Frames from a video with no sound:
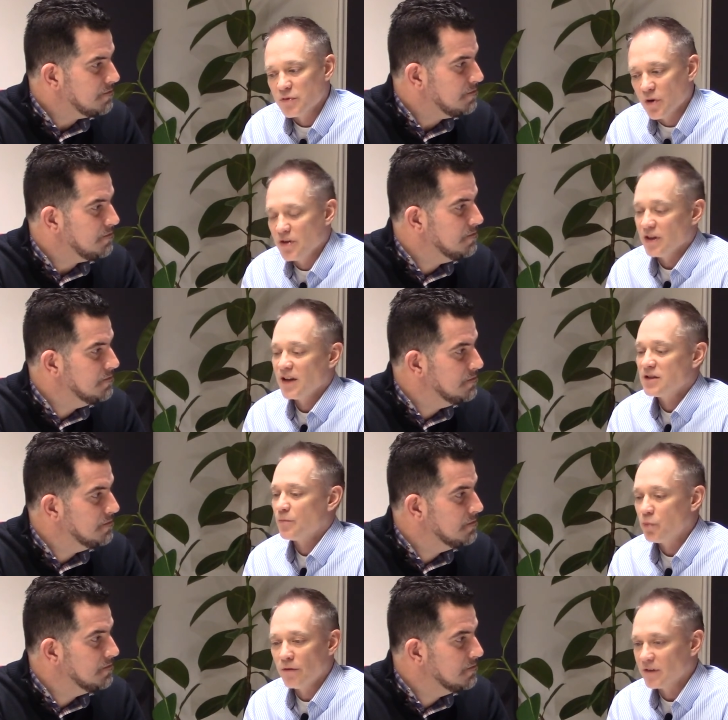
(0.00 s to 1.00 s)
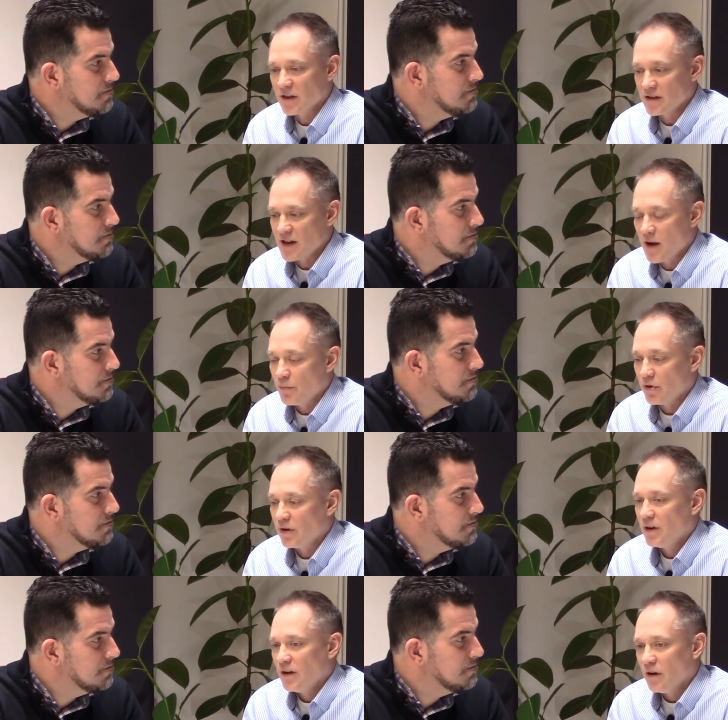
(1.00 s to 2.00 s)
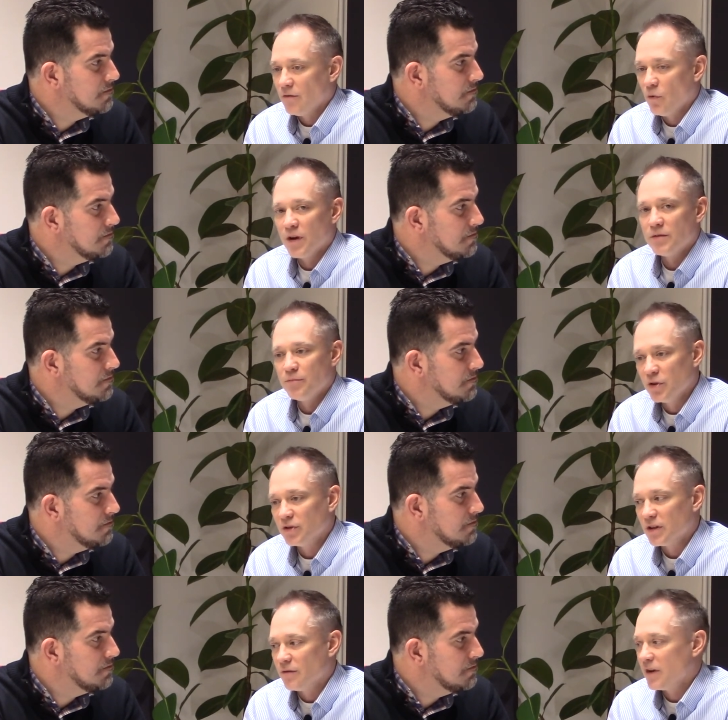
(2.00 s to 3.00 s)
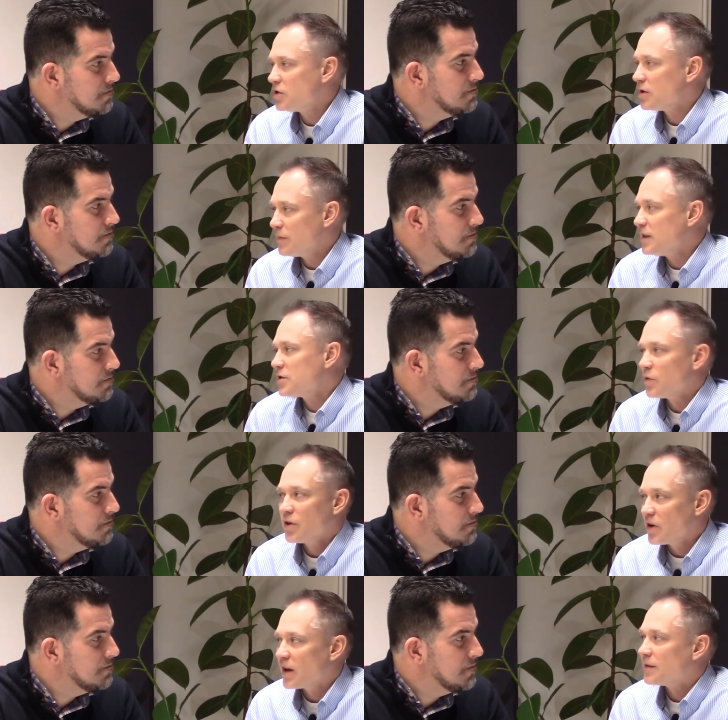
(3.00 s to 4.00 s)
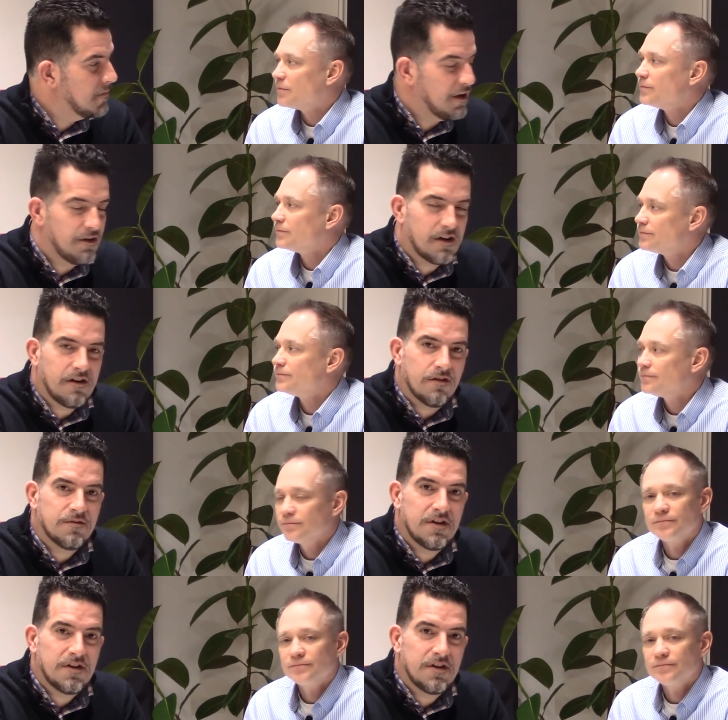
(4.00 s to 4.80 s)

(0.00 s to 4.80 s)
Speaker 1: so I think that's a perfect example of what build innovation means to Augurian.
Speaker 2: There you go.